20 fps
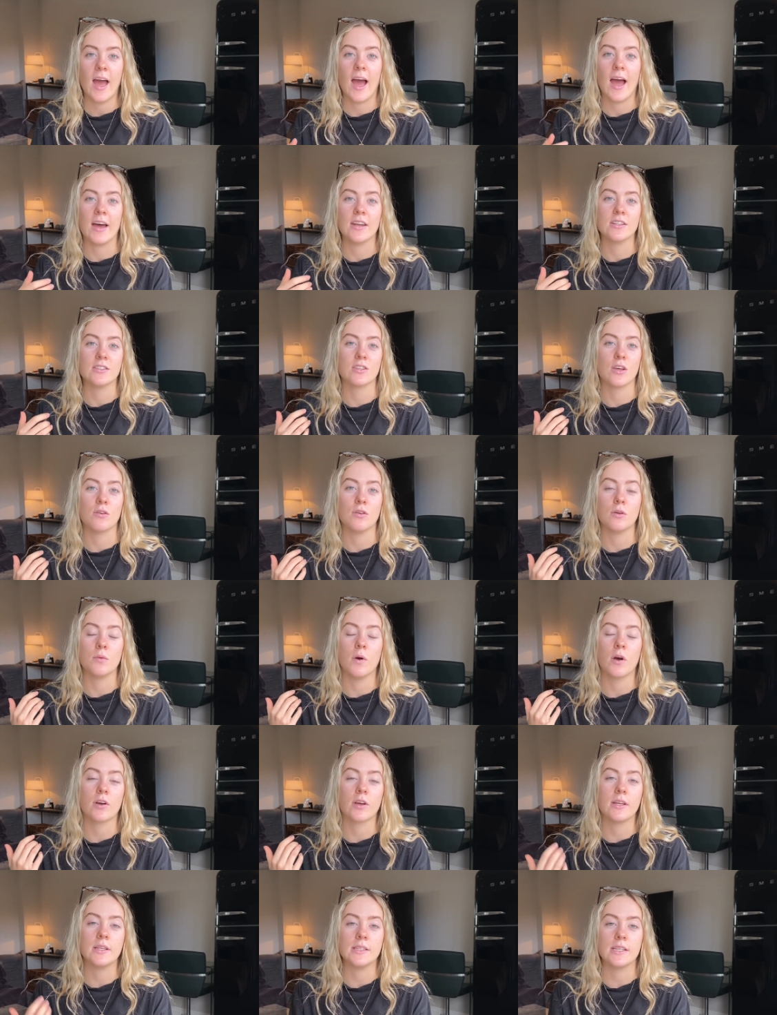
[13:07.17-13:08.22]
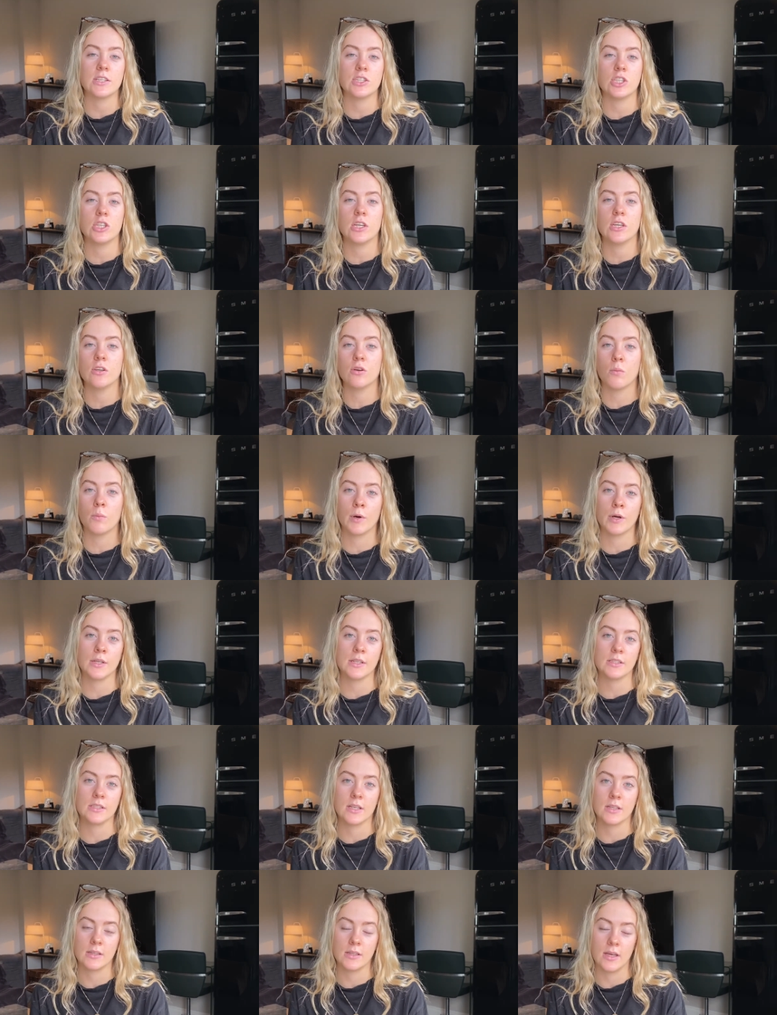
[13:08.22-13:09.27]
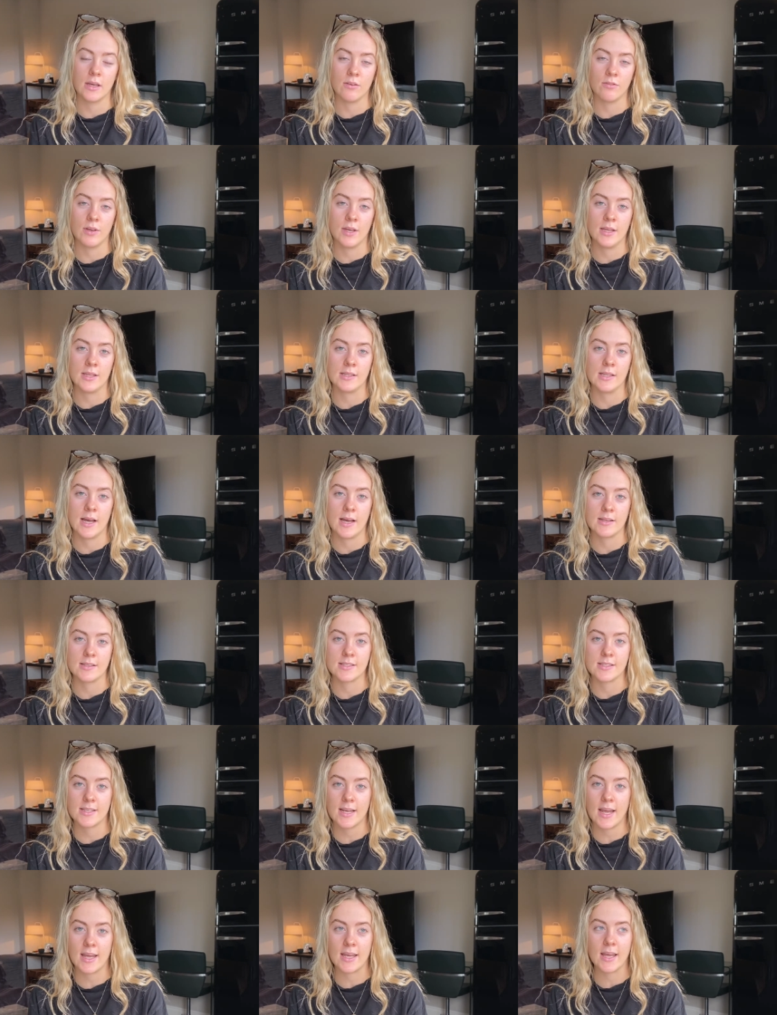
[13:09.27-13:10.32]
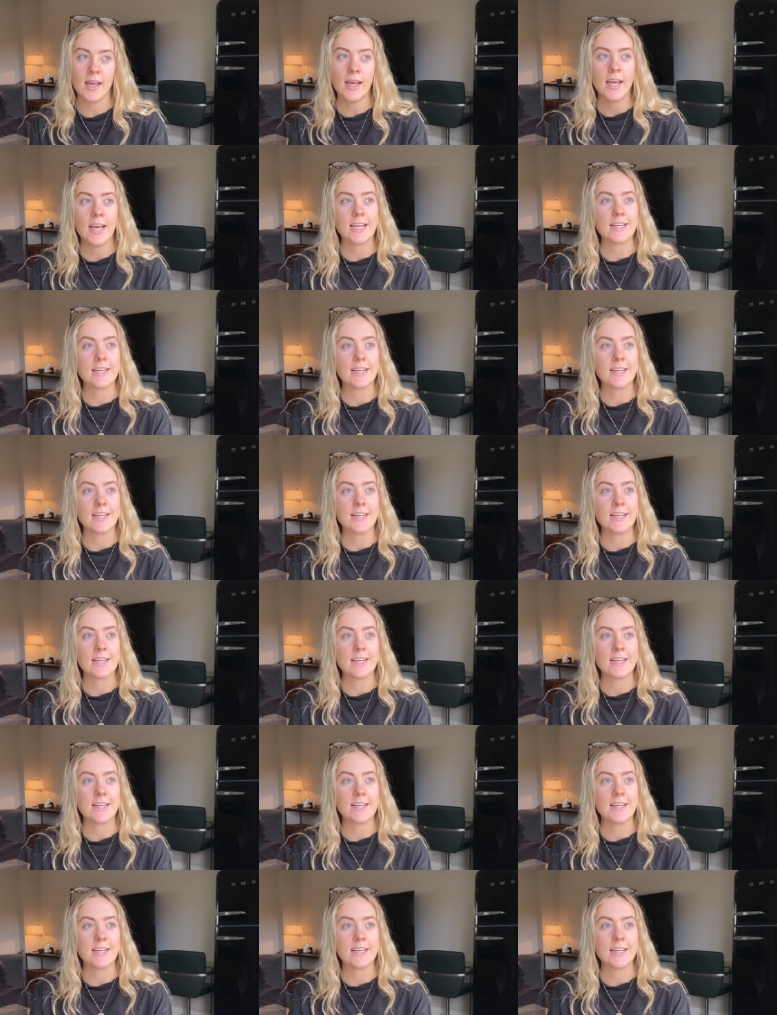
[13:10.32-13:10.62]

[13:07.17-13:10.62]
And so you are conditioning your body to live in that state.